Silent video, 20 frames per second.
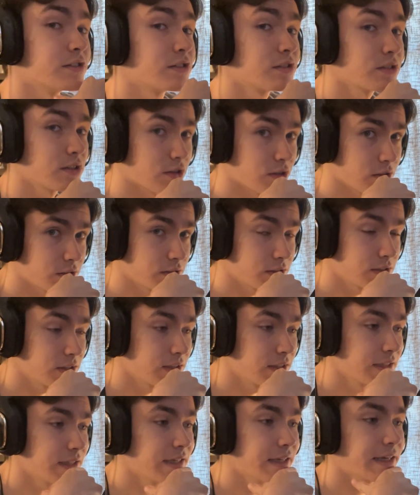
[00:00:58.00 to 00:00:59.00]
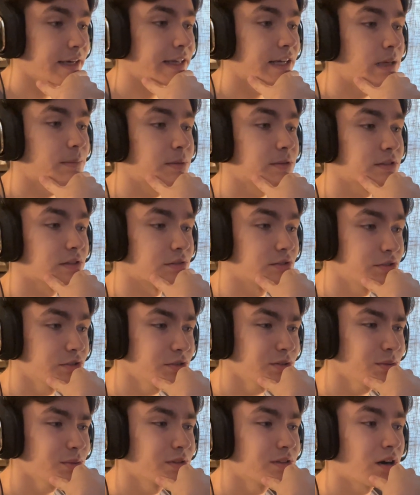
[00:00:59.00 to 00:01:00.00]
concern, and
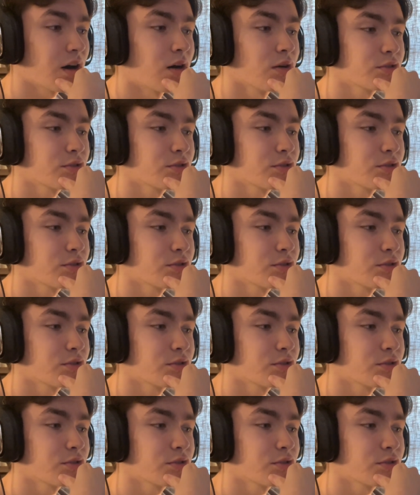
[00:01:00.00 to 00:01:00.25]
episode two is